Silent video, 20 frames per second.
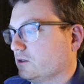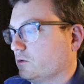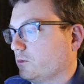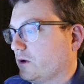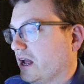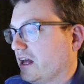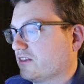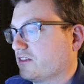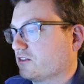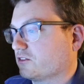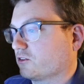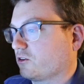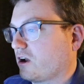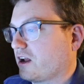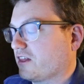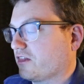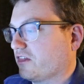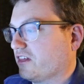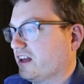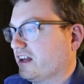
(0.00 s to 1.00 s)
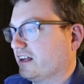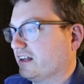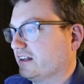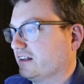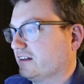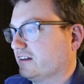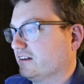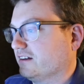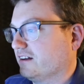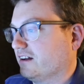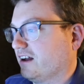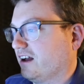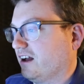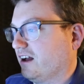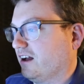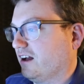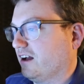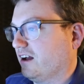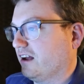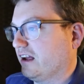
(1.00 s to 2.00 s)
we had this great thing,
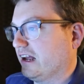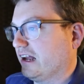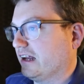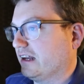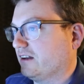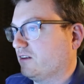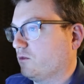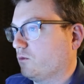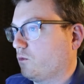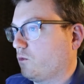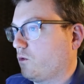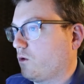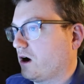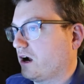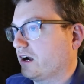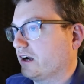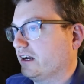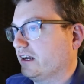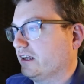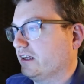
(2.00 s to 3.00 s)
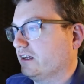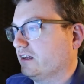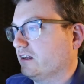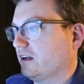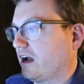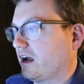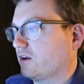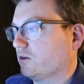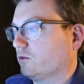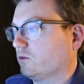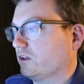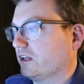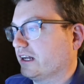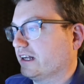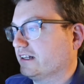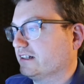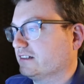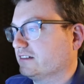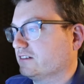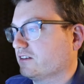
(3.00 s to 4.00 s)
and why, I don't
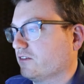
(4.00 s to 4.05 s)
like